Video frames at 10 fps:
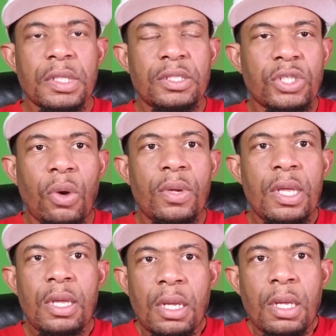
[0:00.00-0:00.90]
So
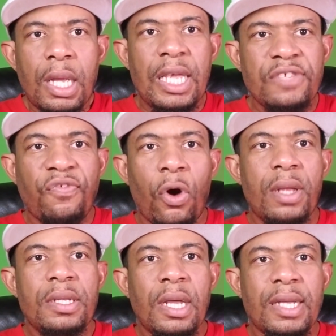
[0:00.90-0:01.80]
he's
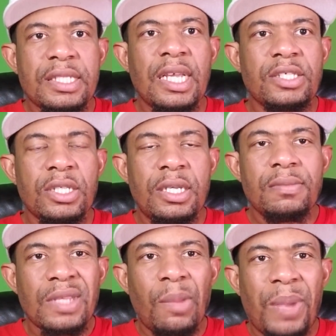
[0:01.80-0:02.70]
fought, essentially,
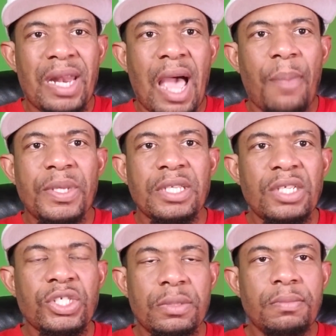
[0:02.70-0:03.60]
the better
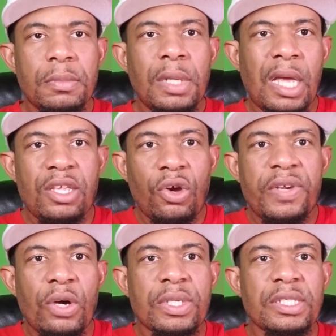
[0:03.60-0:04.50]
opposition in
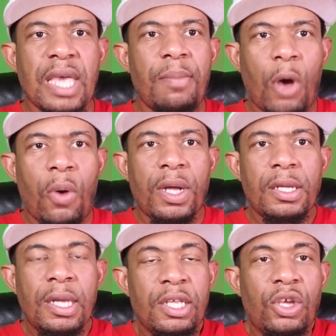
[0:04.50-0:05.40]
Uriokis Gamboa.
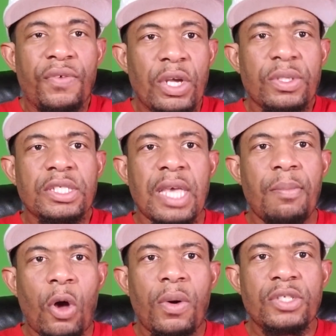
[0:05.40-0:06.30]
Uriokis
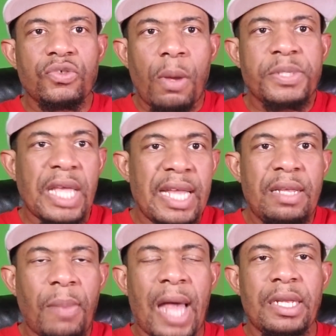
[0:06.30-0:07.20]
Gamboa trumps
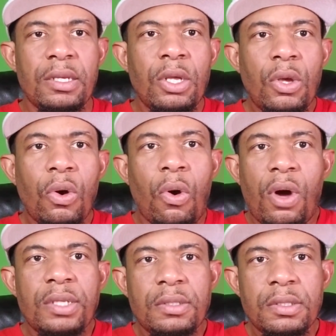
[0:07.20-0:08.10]
anybody
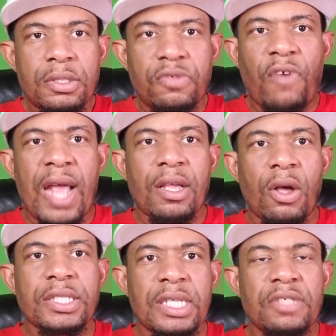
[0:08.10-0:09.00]
on Ryan
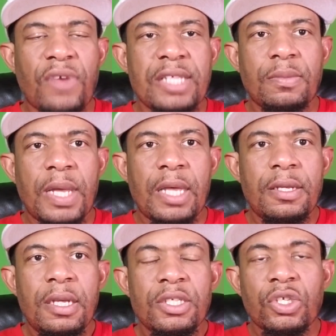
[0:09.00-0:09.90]
Garcia's resume.
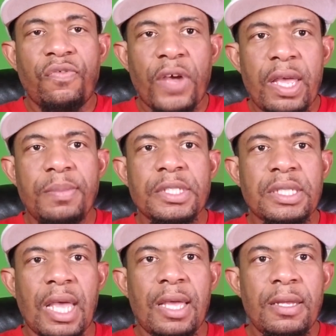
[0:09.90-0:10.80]
So for him to
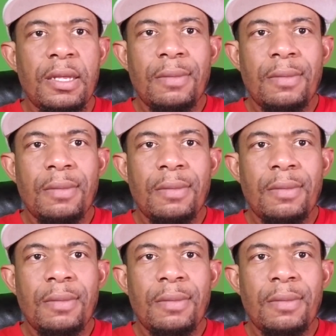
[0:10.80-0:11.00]
say